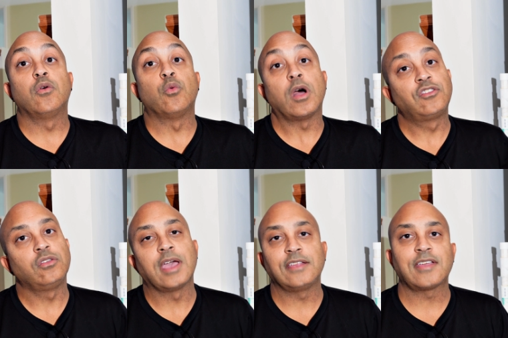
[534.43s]
Once you
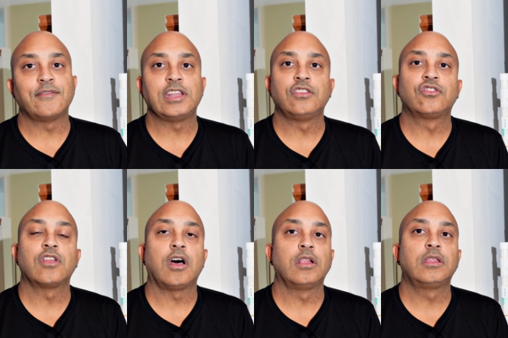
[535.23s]
guys have it
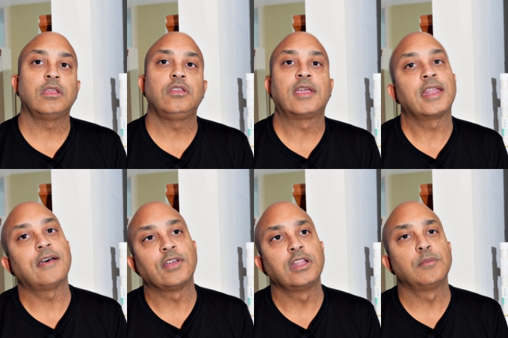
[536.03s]
installed, you can
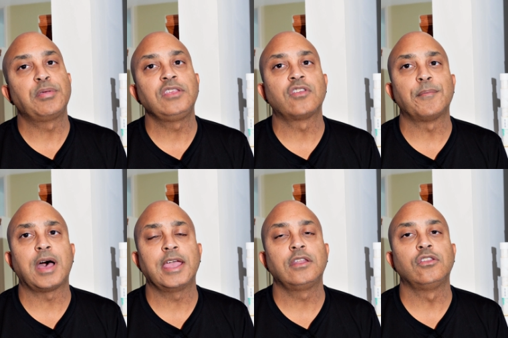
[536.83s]
have a little peace of
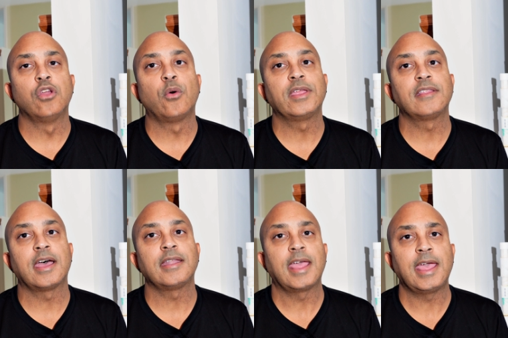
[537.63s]
mind knowing
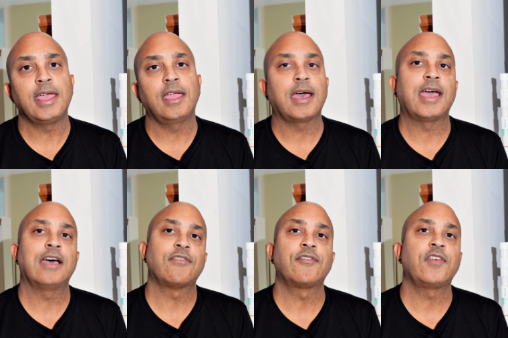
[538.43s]
that, hey, I
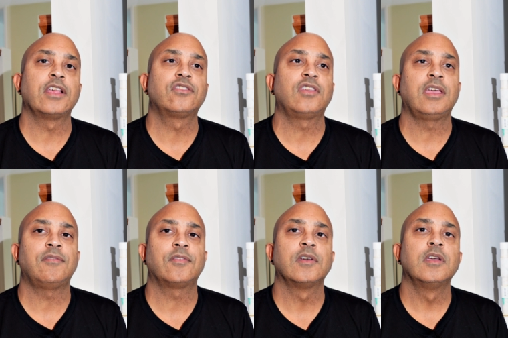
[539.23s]
have a
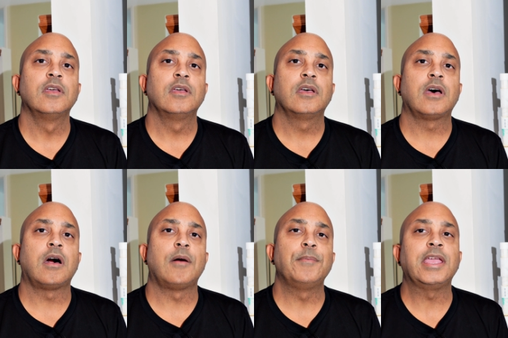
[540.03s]
fail-safe
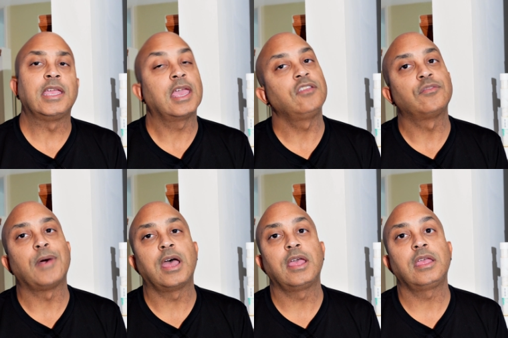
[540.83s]
in case
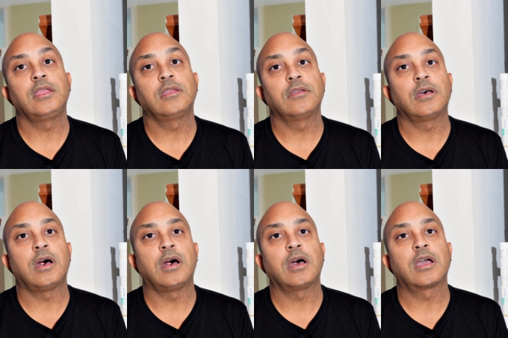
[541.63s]
my
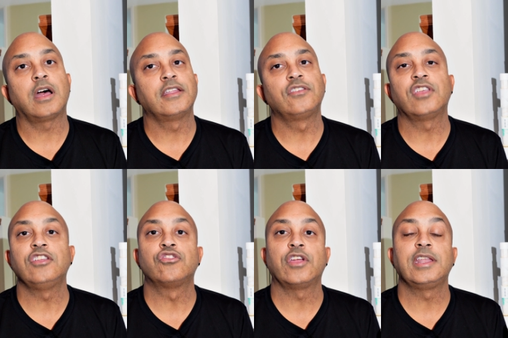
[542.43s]

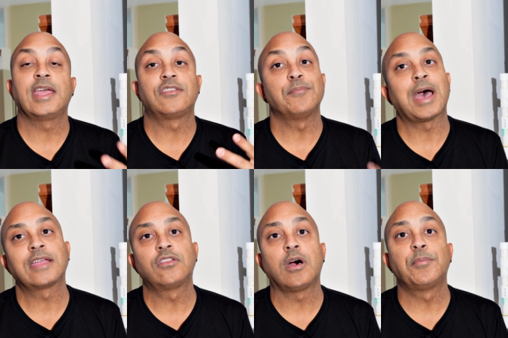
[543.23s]
condensate drain gets
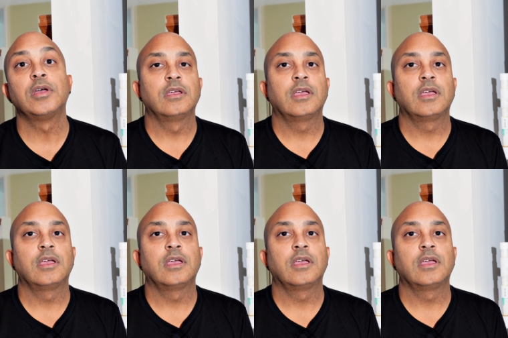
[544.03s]
backed up.